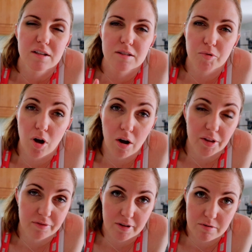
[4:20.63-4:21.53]
some
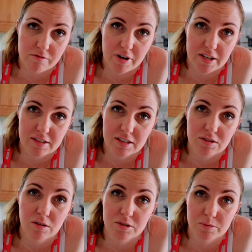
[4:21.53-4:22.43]
cauliflower rice
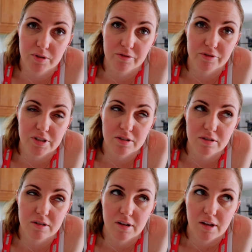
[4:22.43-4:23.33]
that's also in the
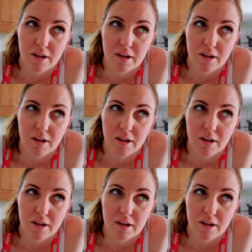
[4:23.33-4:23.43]
freezer.